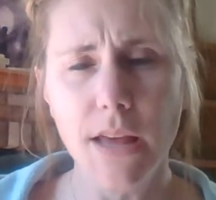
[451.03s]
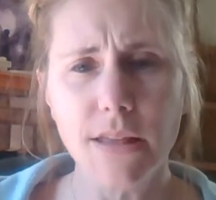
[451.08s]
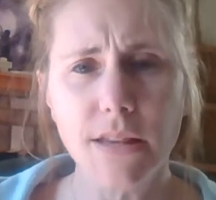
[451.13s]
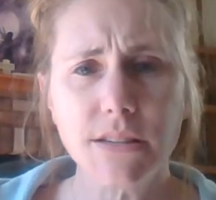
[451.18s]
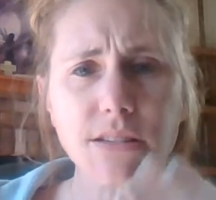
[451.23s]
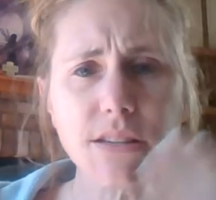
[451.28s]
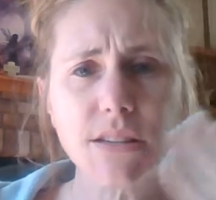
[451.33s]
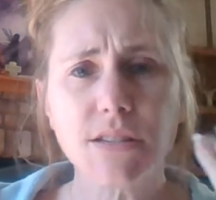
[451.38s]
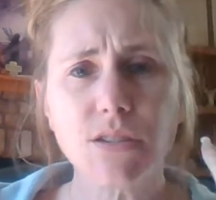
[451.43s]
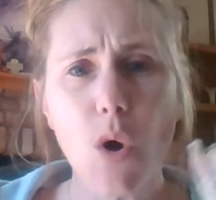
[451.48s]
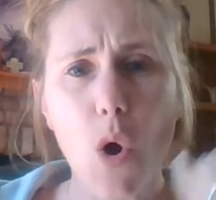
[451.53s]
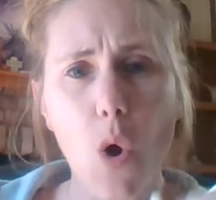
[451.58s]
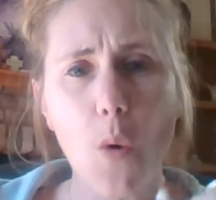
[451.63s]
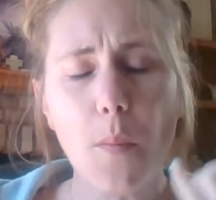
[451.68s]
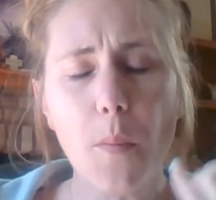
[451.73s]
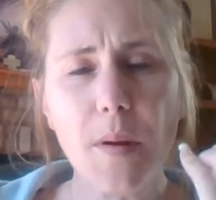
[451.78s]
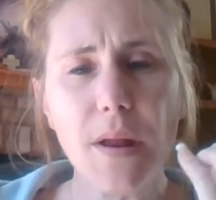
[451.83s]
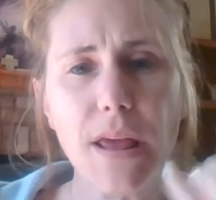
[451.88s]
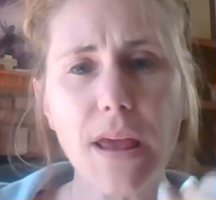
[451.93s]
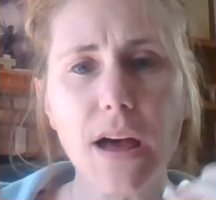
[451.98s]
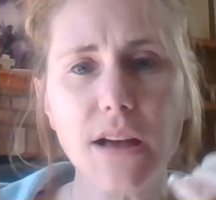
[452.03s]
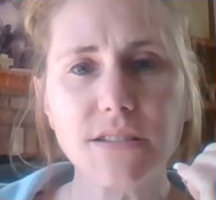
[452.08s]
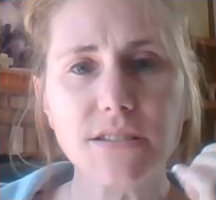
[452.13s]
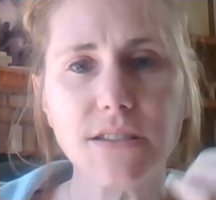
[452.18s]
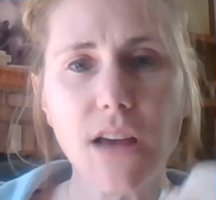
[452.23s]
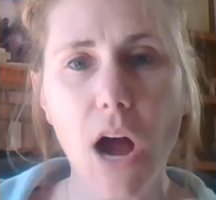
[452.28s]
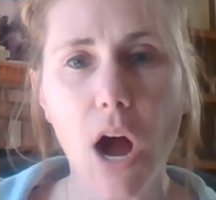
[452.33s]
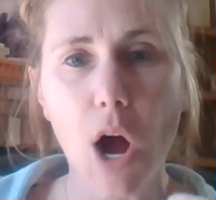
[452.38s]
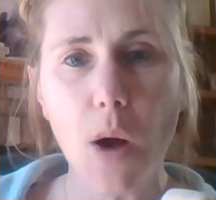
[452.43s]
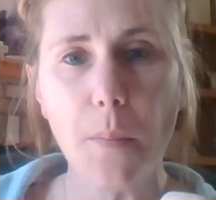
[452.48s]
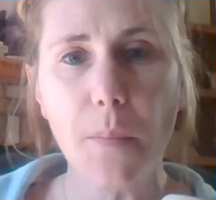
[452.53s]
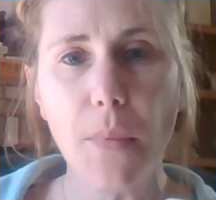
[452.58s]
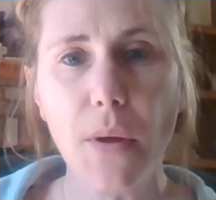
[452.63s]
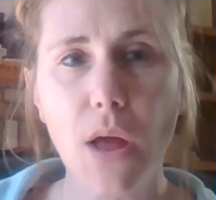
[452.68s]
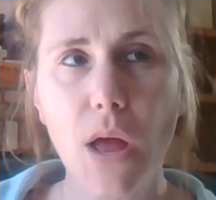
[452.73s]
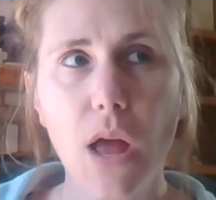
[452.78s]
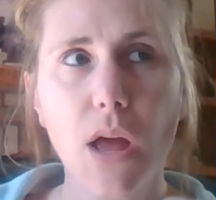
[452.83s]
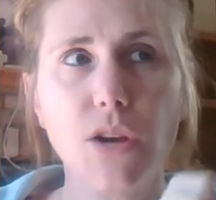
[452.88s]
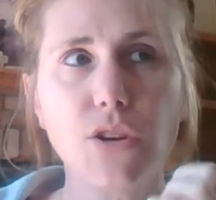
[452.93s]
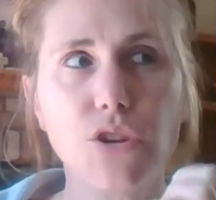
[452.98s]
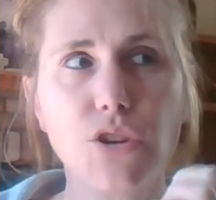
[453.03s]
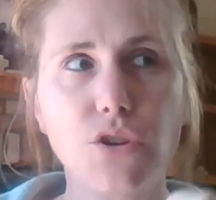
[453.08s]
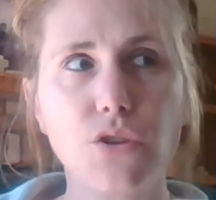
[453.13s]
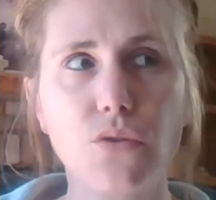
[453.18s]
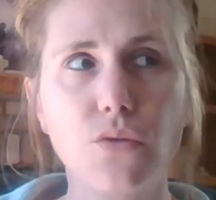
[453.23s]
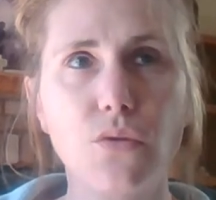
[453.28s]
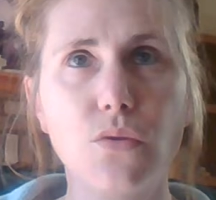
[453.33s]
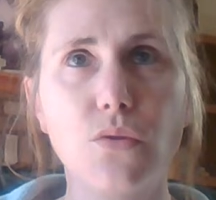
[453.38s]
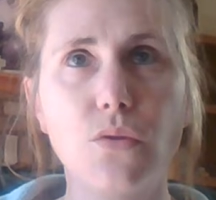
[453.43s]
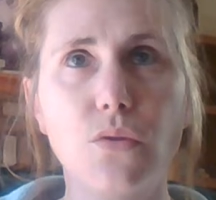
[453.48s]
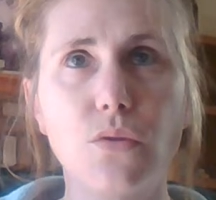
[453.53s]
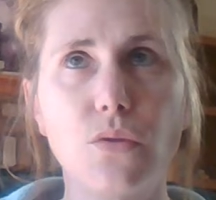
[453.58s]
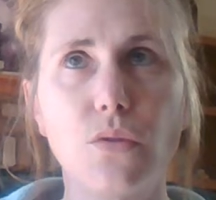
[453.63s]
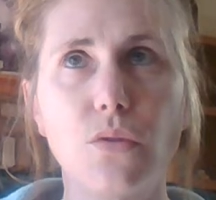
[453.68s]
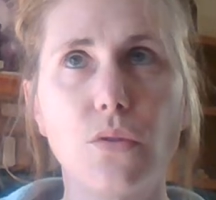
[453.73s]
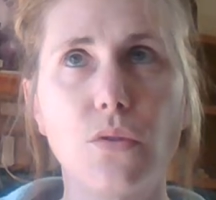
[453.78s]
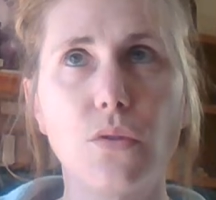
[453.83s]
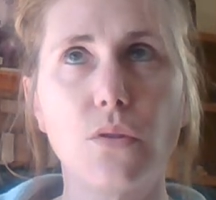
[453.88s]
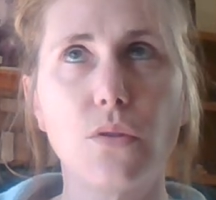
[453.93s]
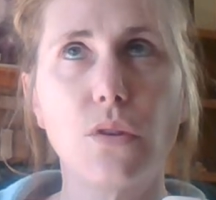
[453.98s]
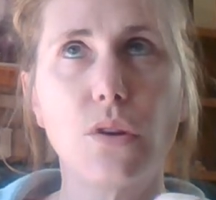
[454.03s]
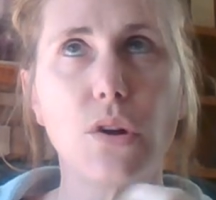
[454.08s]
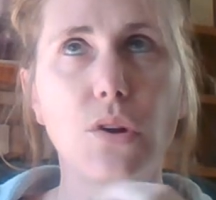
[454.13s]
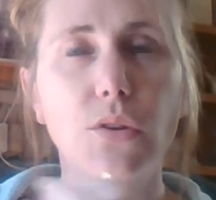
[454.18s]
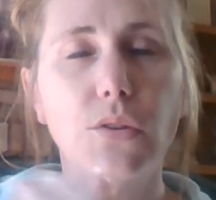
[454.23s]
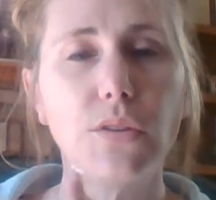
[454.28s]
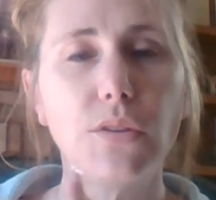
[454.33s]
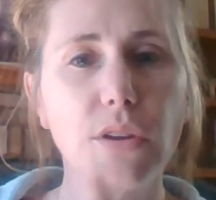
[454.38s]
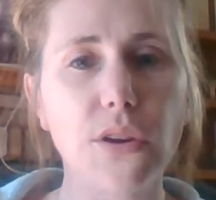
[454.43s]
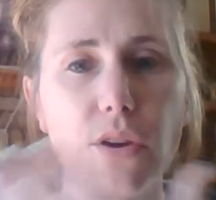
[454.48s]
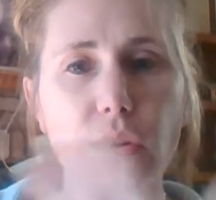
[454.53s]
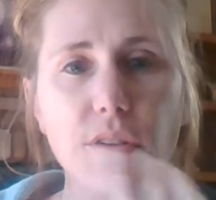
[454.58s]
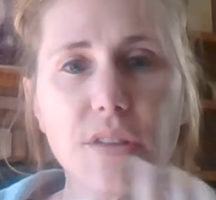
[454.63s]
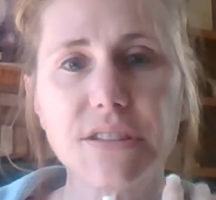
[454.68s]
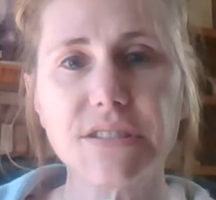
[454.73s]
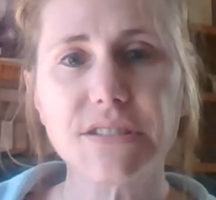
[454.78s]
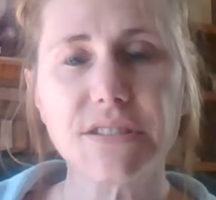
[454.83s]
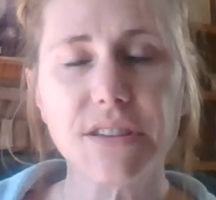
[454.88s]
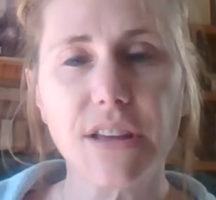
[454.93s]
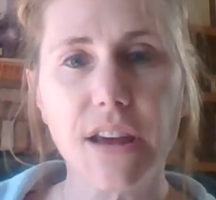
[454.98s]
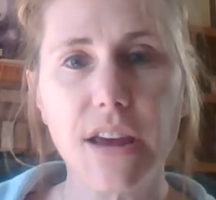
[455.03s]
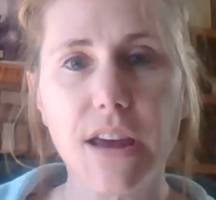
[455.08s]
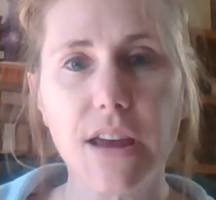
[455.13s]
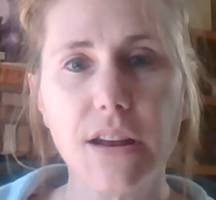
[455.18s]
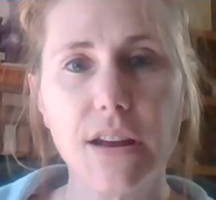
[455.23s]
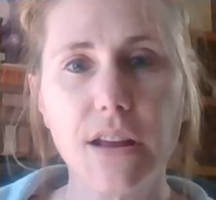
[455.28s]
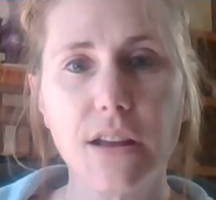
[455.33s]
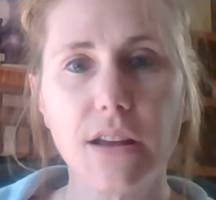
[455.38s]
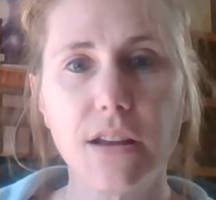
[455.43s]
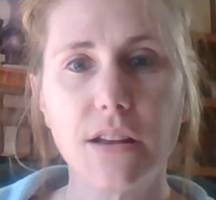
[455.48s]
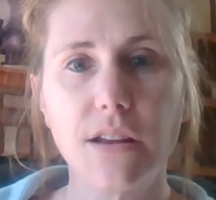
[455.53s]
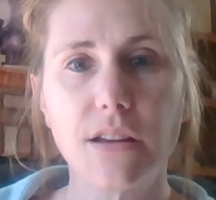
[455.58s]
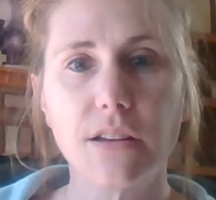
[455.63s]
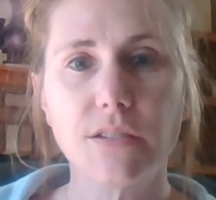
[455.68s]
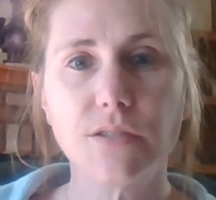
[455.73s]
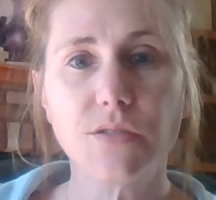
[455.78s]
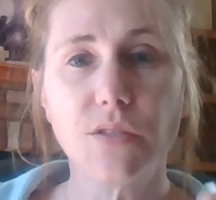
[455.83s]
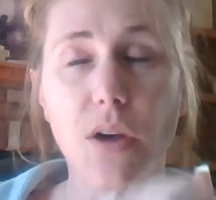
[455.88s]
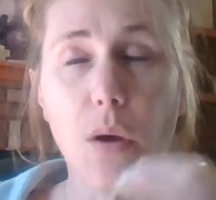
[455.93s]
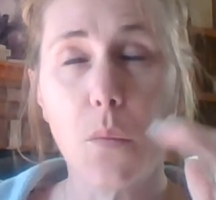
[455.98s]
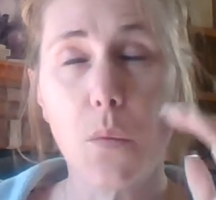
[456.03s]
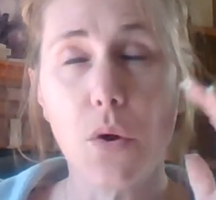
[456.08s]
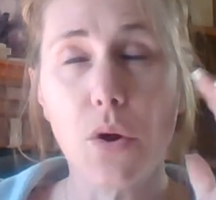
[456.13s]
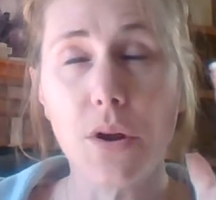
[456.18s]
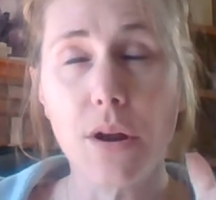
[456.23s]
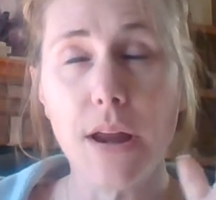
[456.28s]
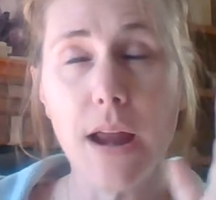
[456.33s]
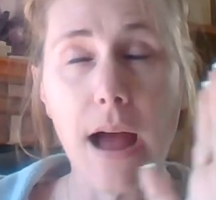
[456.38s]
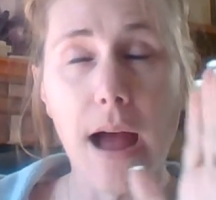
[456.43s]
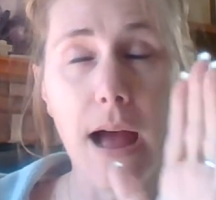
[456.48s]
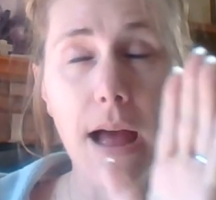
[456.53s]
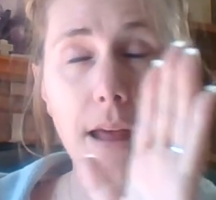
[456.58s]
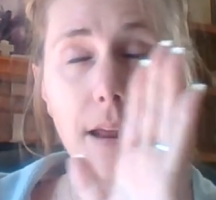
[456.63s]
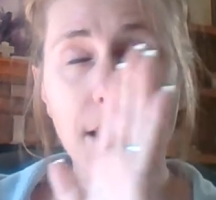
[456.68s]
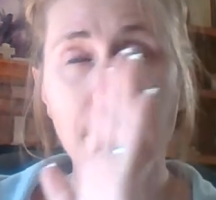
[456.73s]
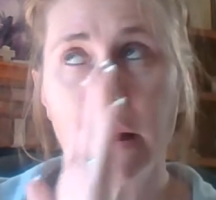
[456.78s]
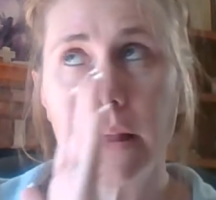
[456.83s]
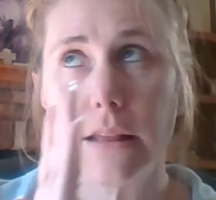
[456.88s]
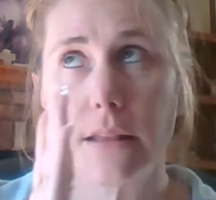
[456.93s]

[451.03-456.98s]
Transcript: This is opening us up to clear the slate so that we're not